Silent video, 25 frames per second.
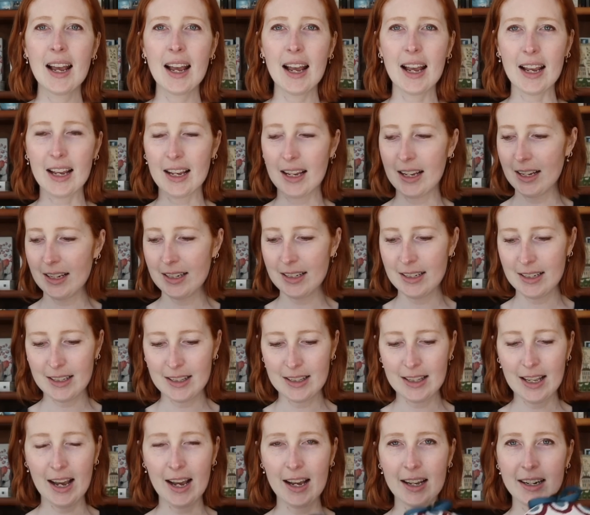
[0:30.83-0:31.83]
and
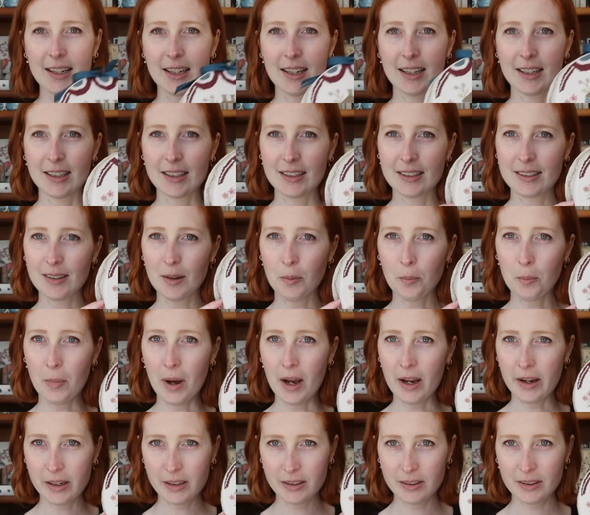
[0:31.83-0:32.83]
that is
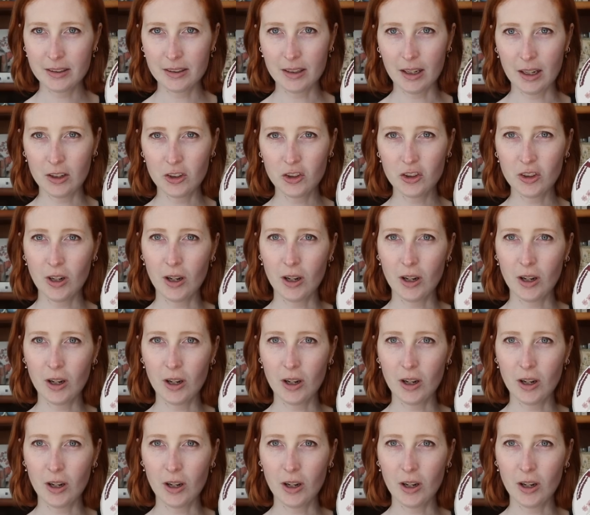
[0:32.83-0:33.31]
my stitch